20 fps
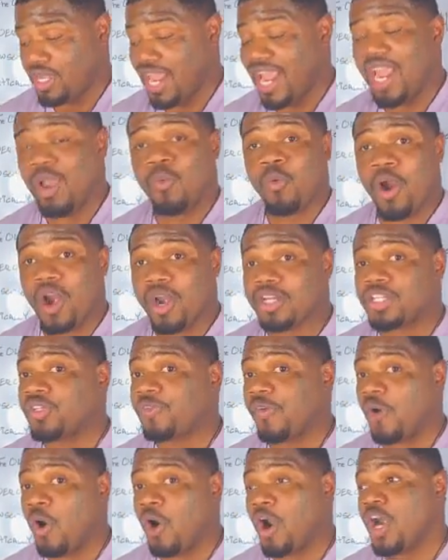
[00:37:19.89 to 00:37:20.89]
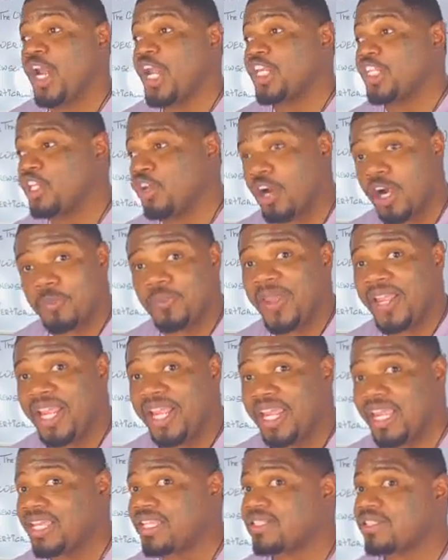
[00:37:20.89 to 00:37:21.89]
It works for
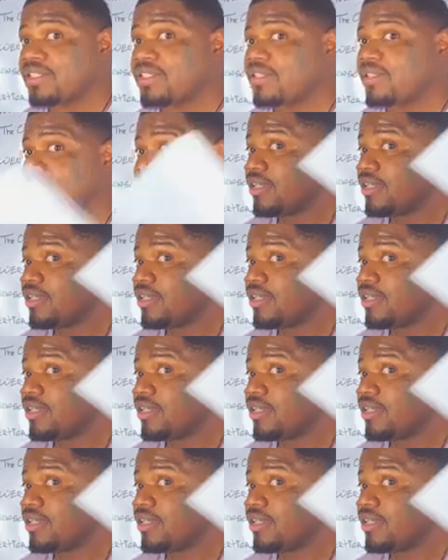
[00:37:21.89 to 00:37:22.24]
Europeans.